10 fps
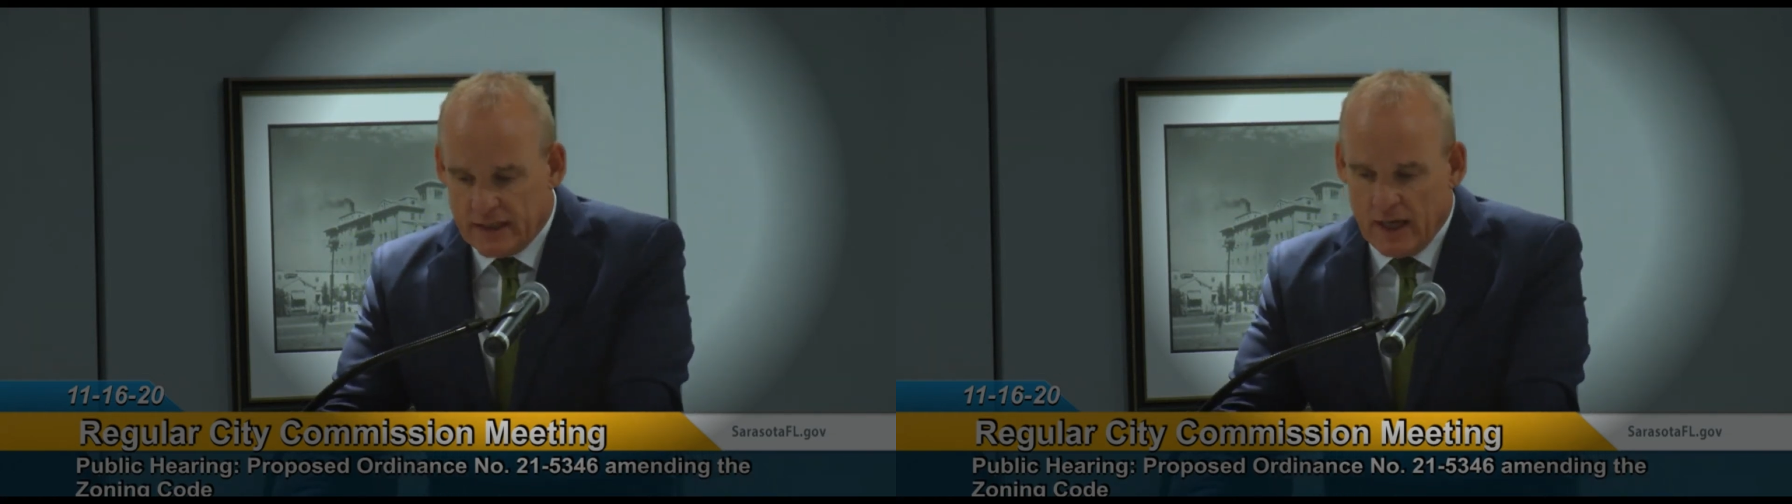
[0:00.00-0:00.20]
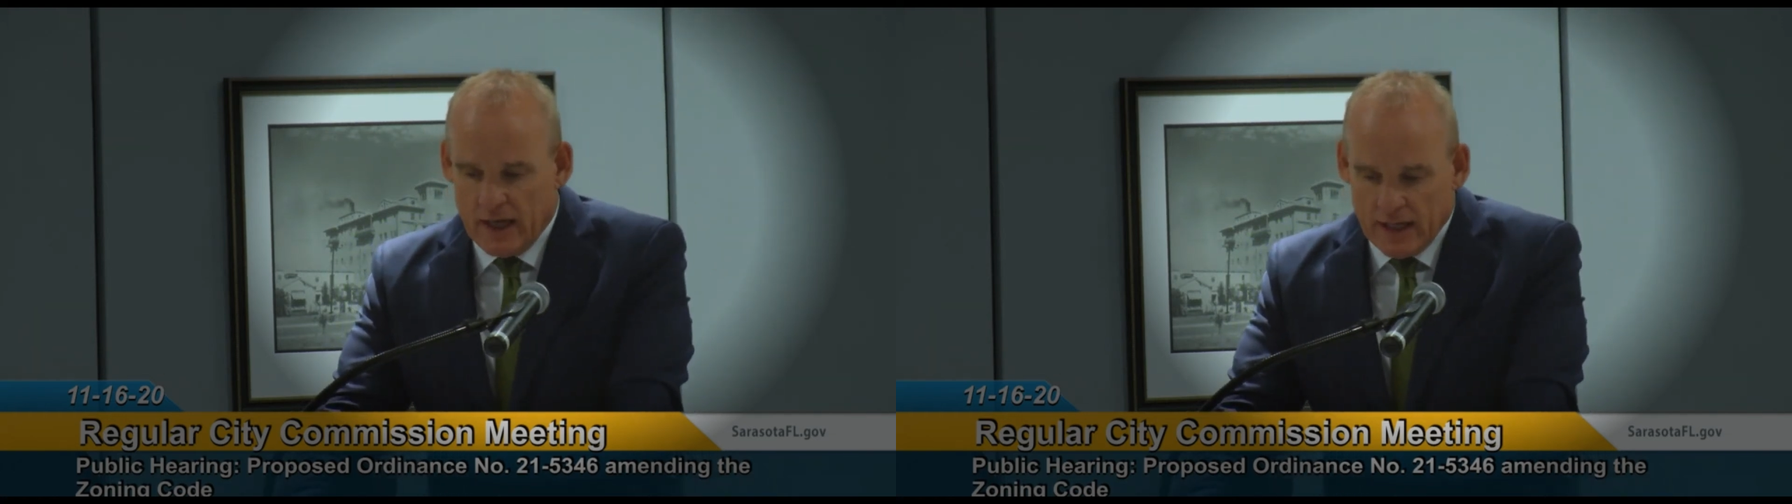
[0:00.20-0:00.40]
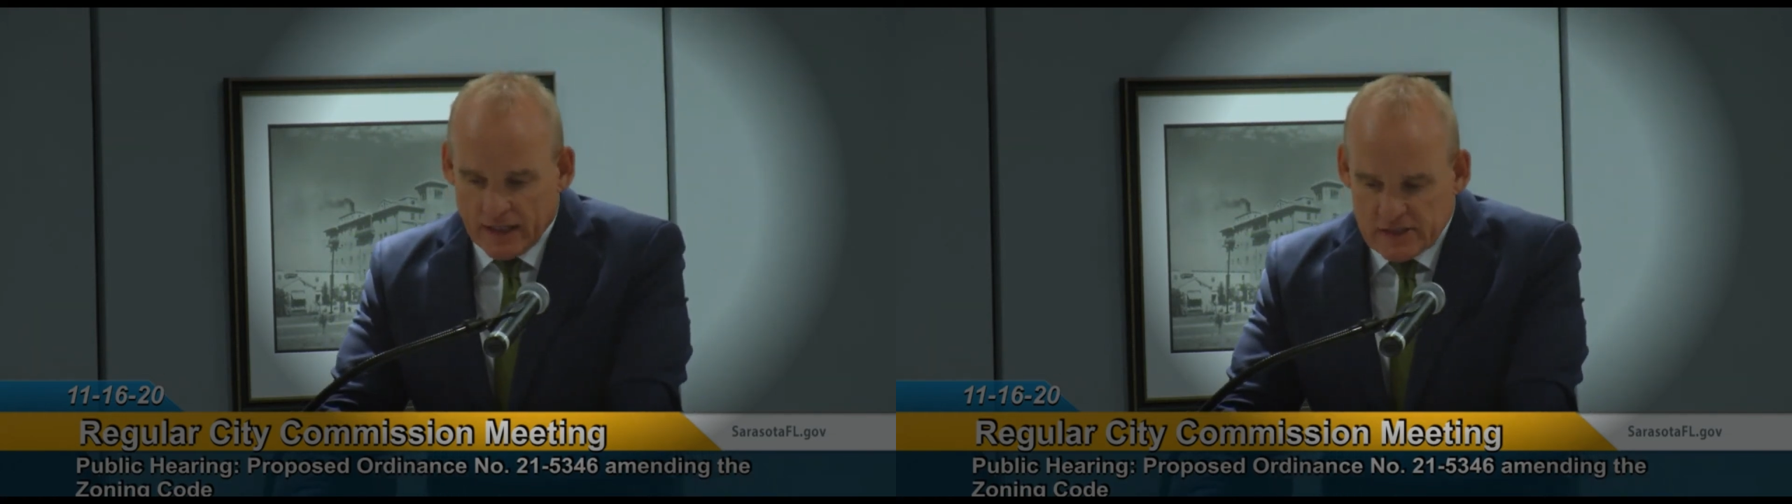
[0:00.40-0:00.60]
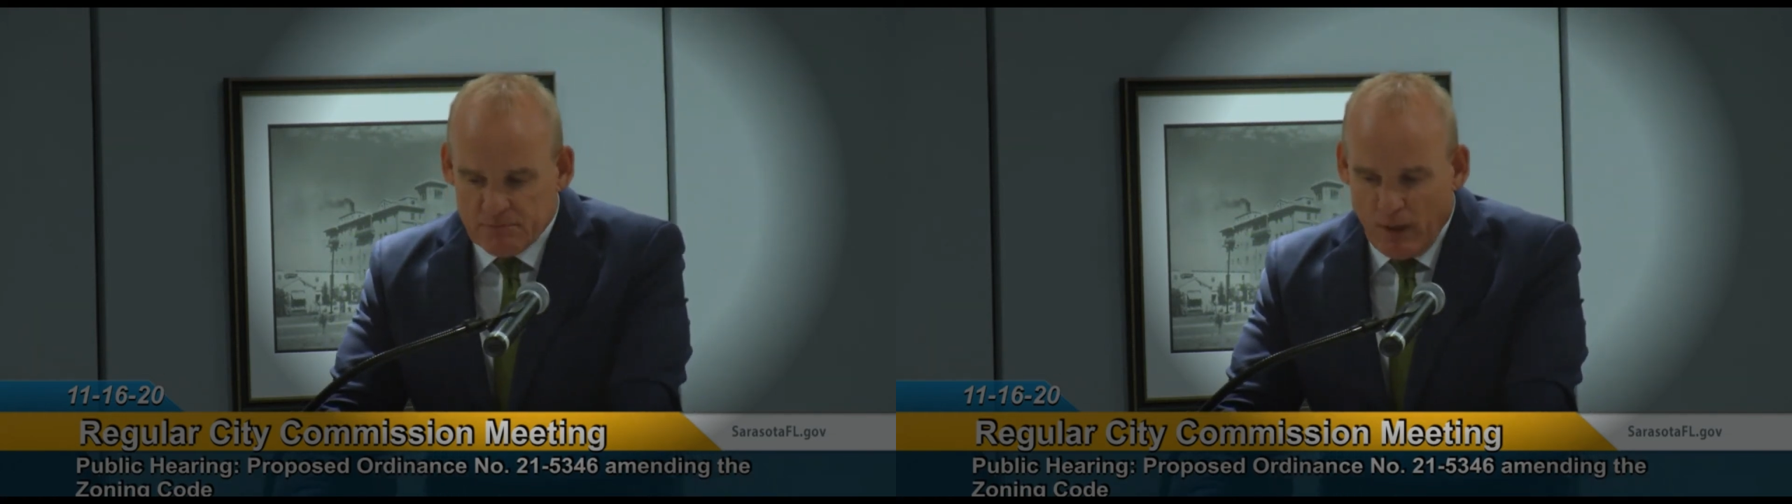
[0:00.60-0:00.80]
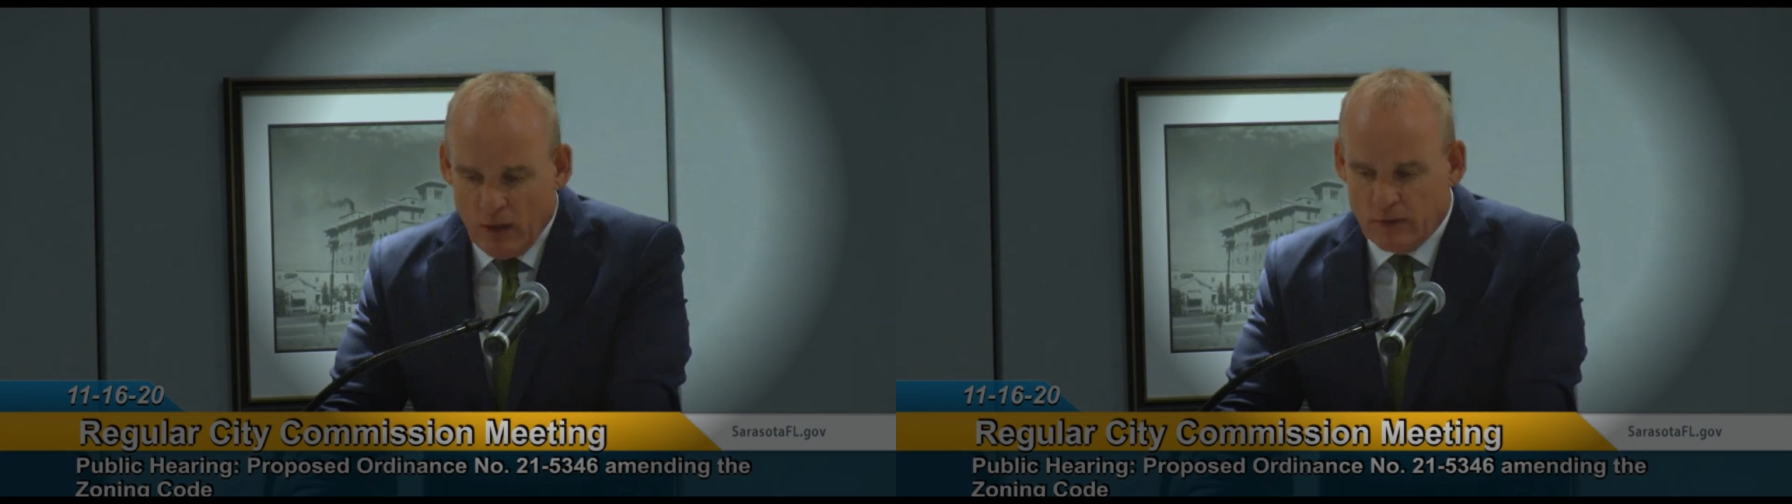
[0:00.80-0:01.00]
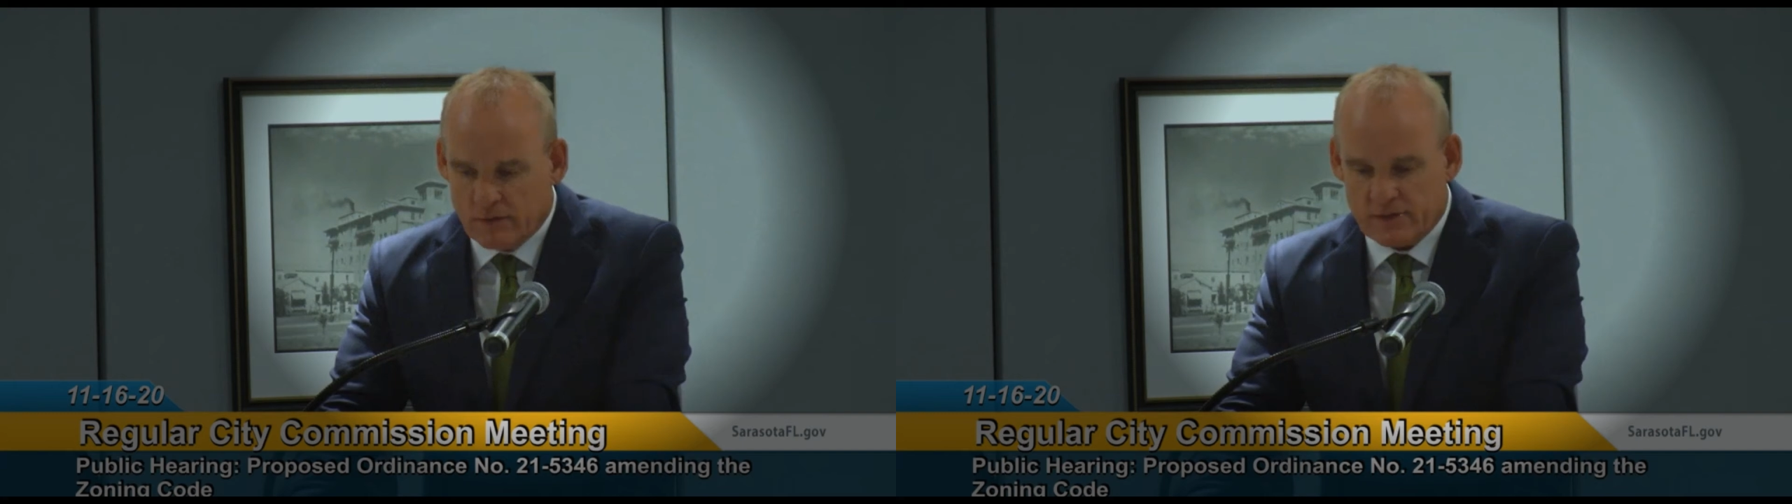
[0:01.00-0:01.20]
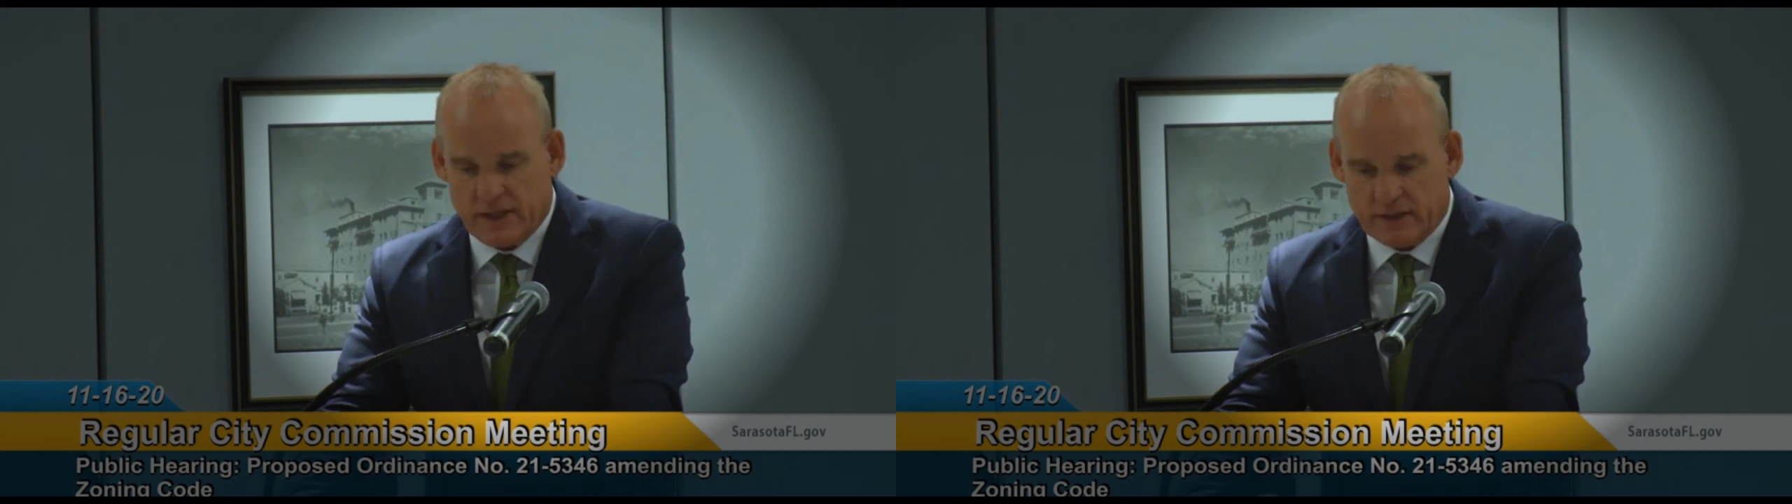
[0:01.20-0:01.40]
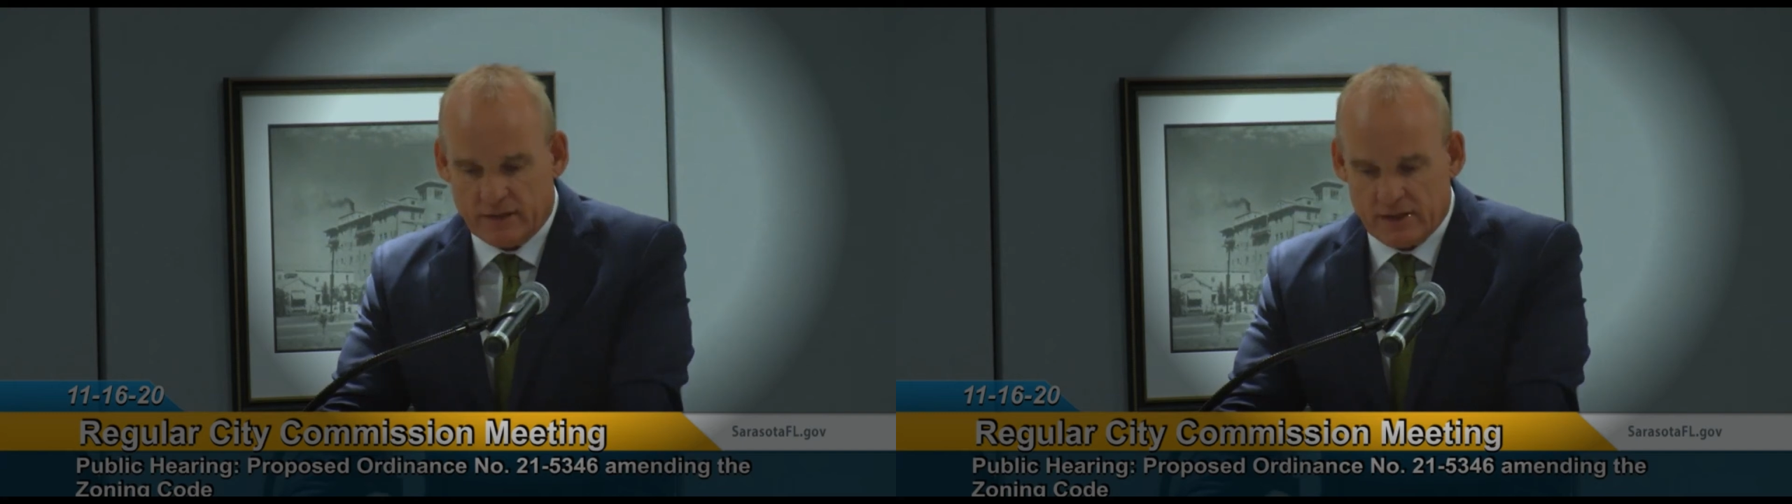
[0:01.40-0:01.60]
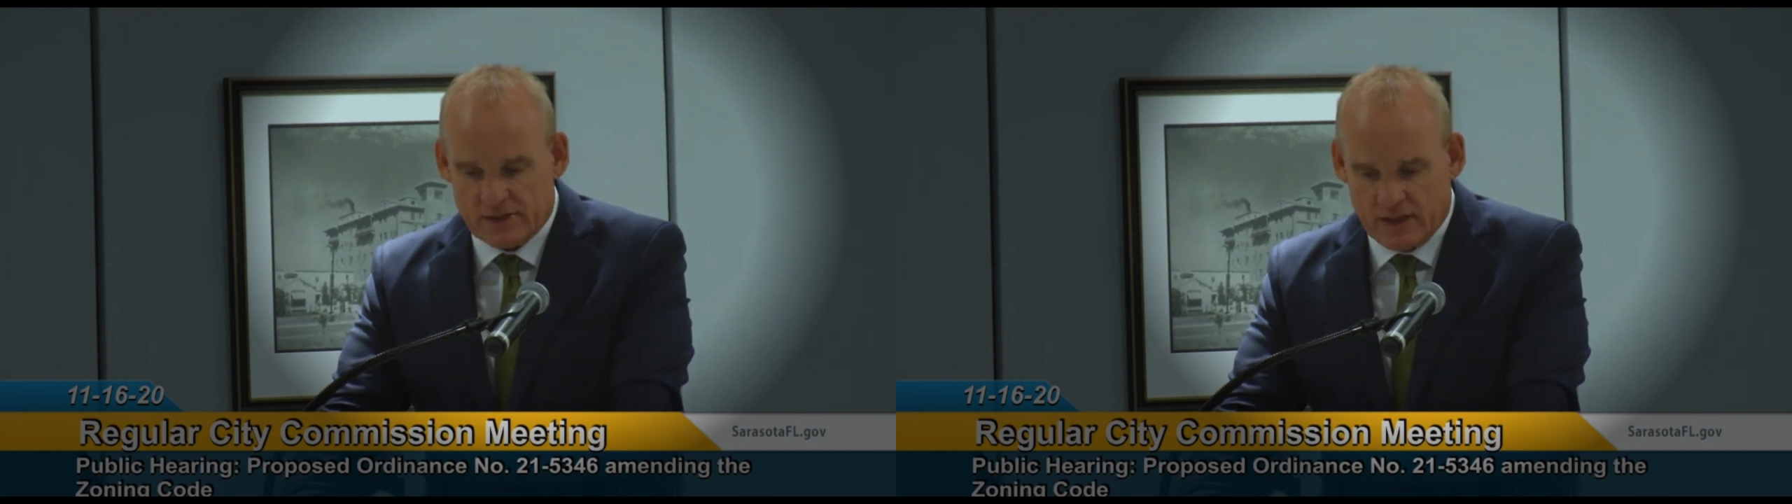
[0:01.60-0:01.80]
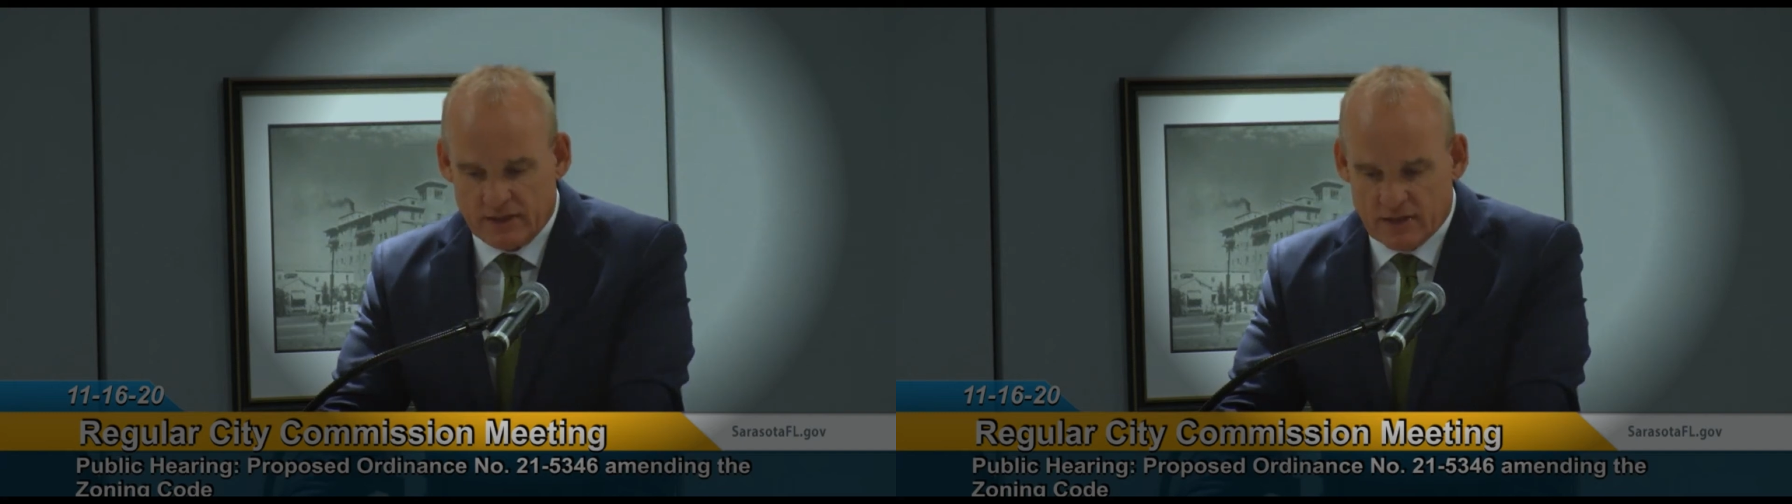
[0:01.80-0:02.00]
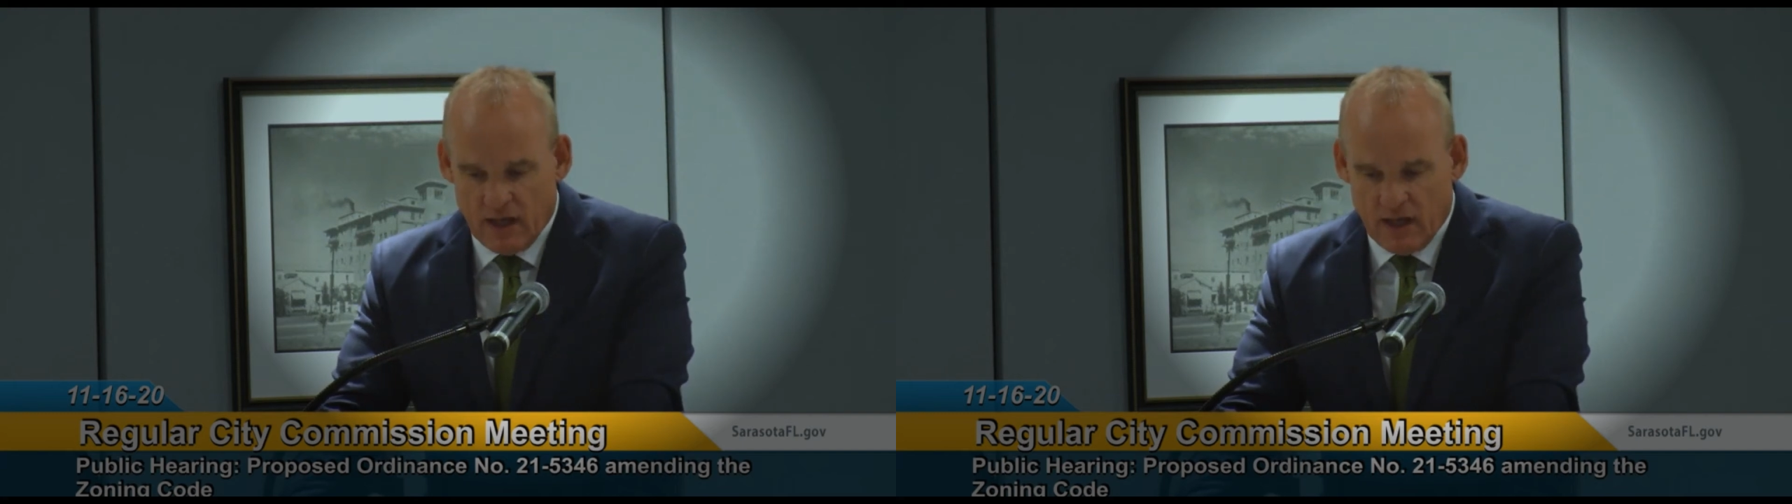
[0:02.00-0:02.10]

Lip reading: exposing the city to